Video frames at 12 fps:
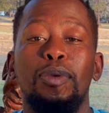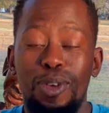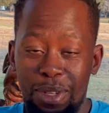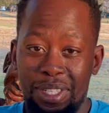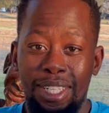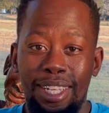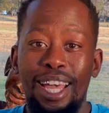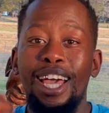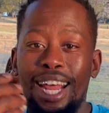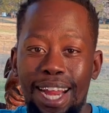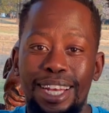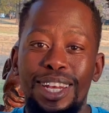You see,
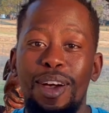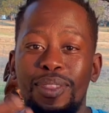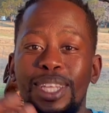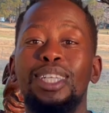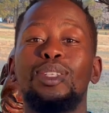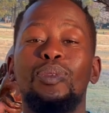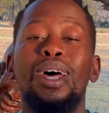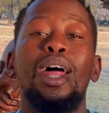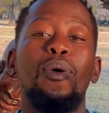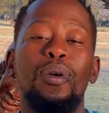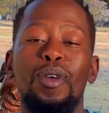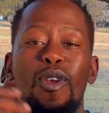right now, this is what I
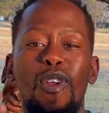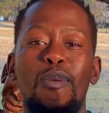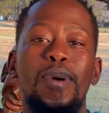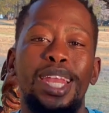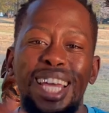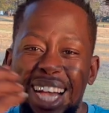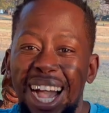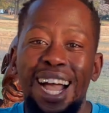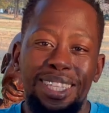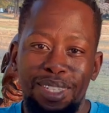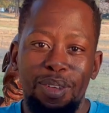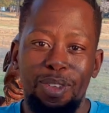would normally
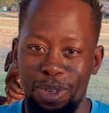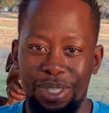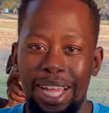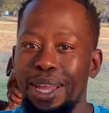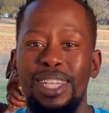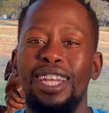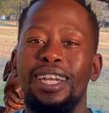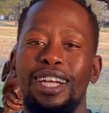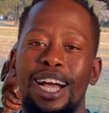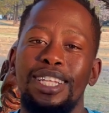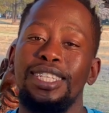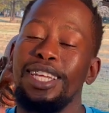cut. You see, I didn't
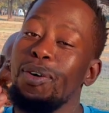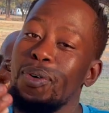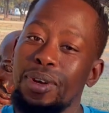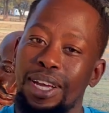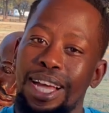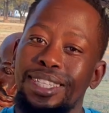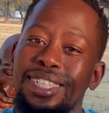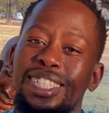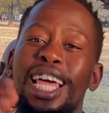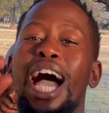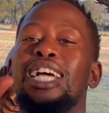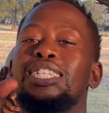cut it, I won't cut it.
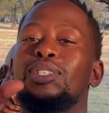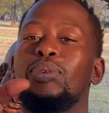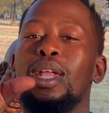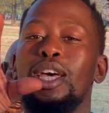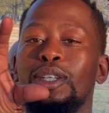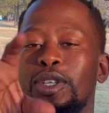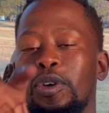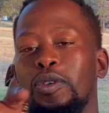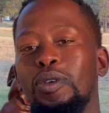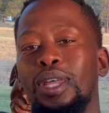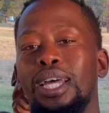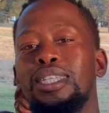I just want to show
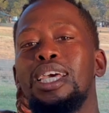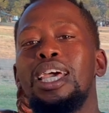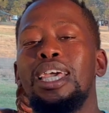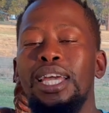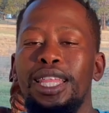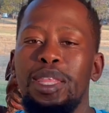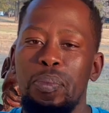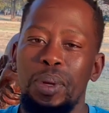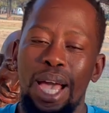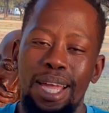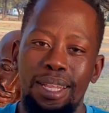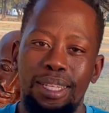you that in the
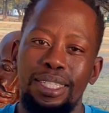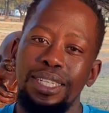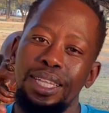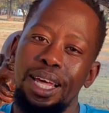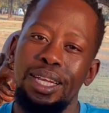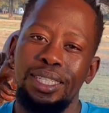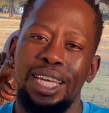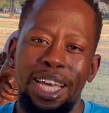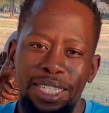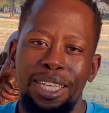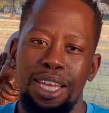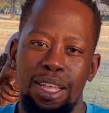behind the scene, that is
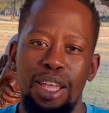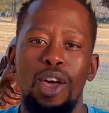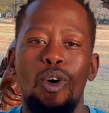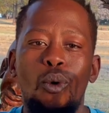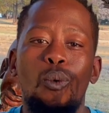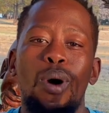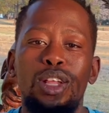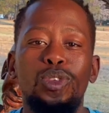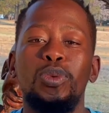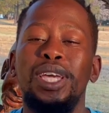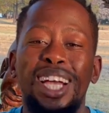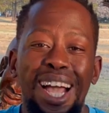actually what
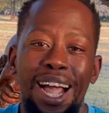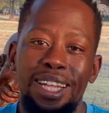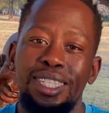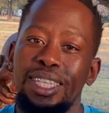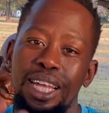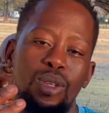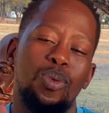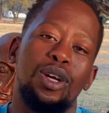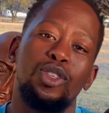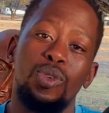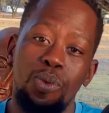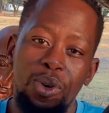we cut. That's
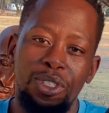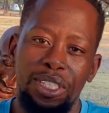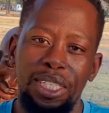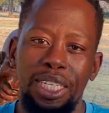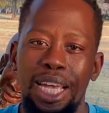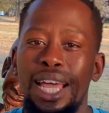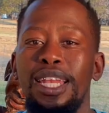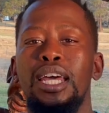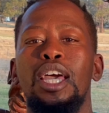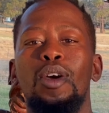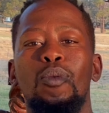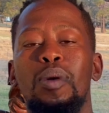what you won't see. And
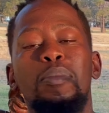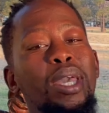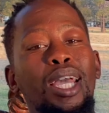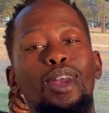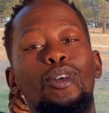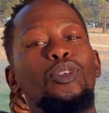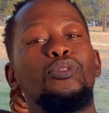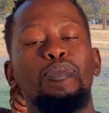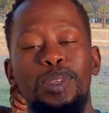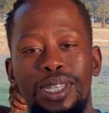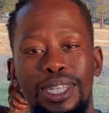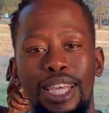we make a lot of
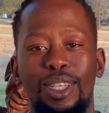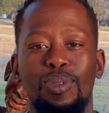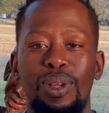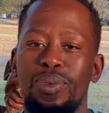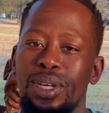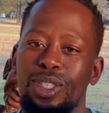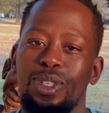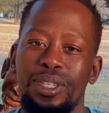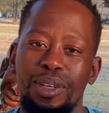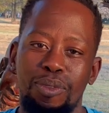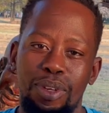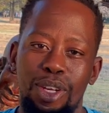mistakes when we are
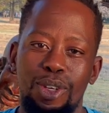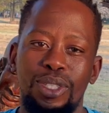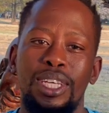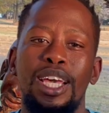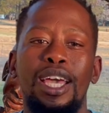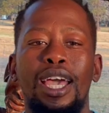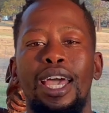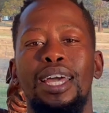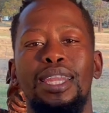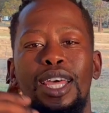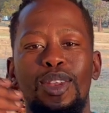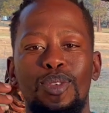shooting videos,
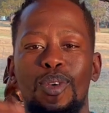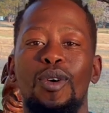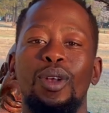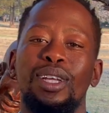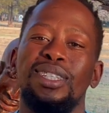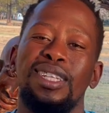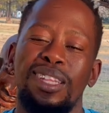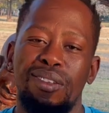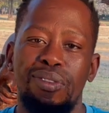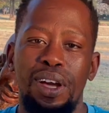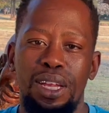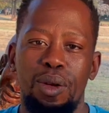and then you only see the
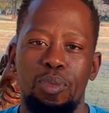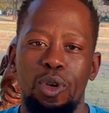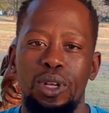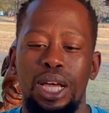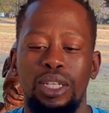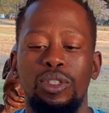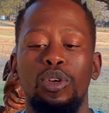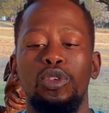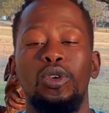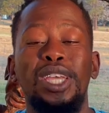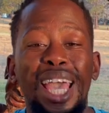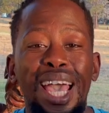final product. So
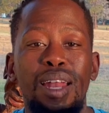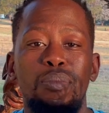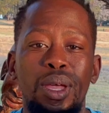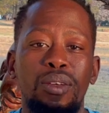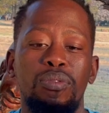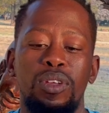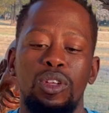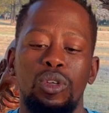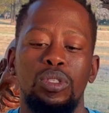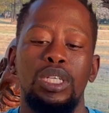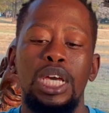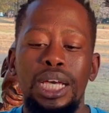you can make
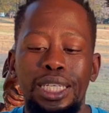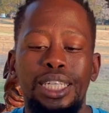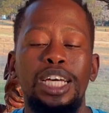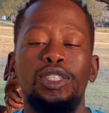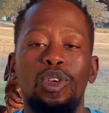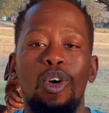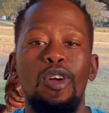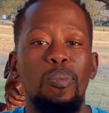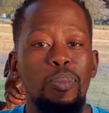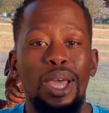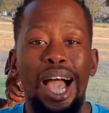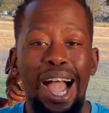videos just on
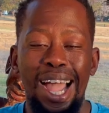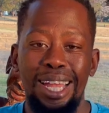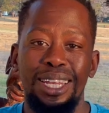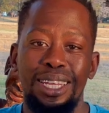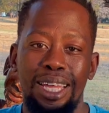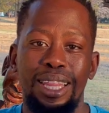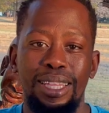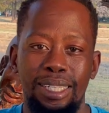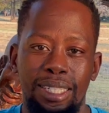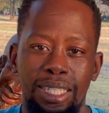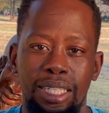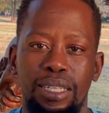behind the
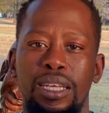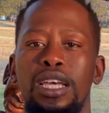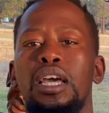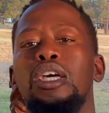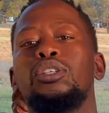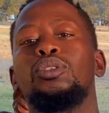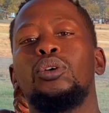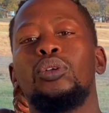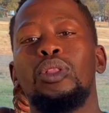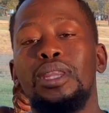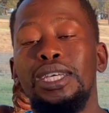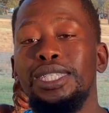scene.
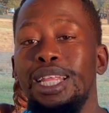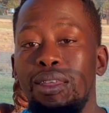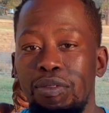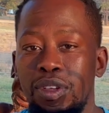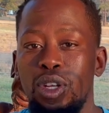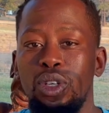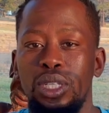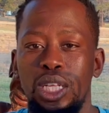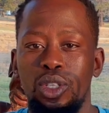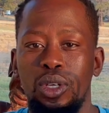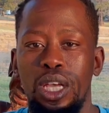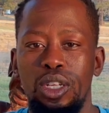So these are the videos
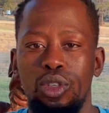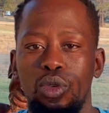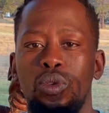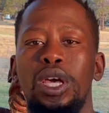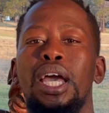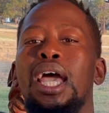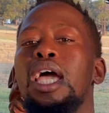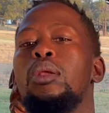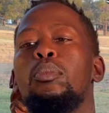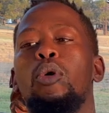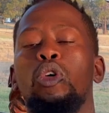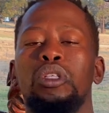that you can do
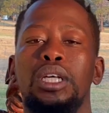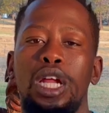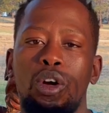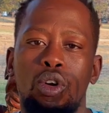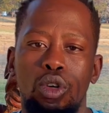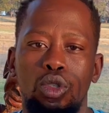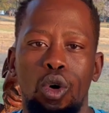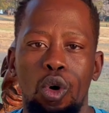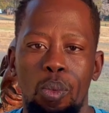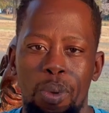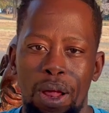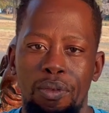and post it across
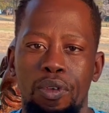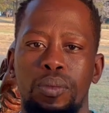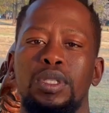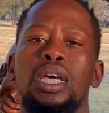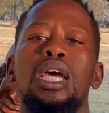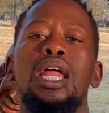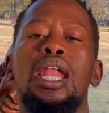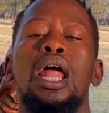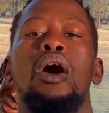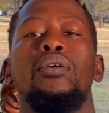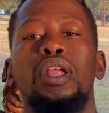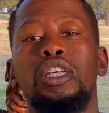all platforms.
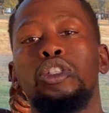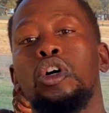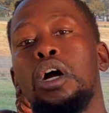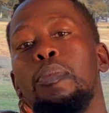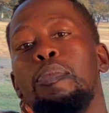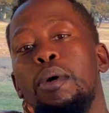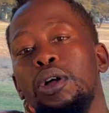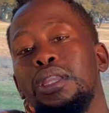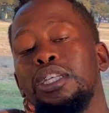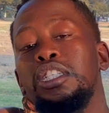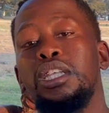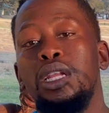Now let's talk about the
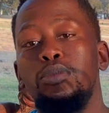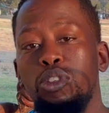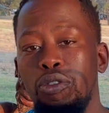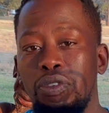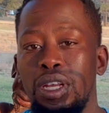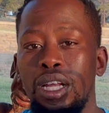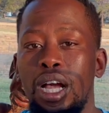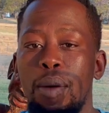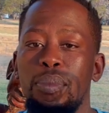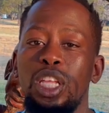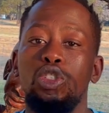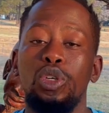streams of income
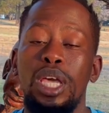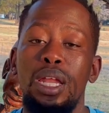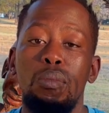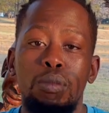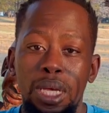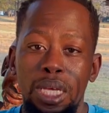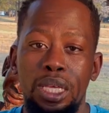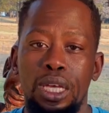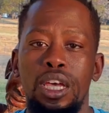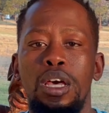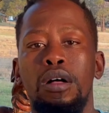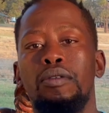that you can make
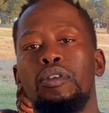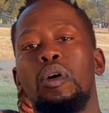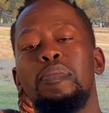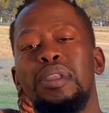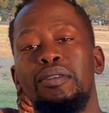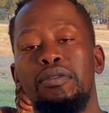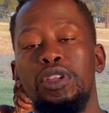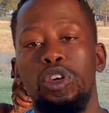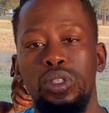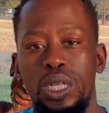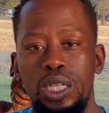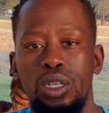from the
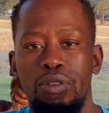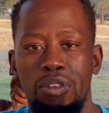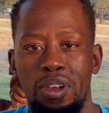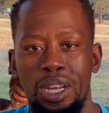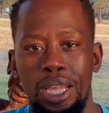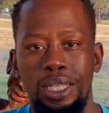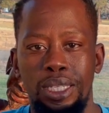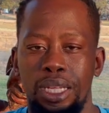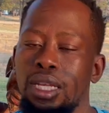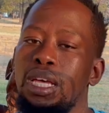videos that you've created.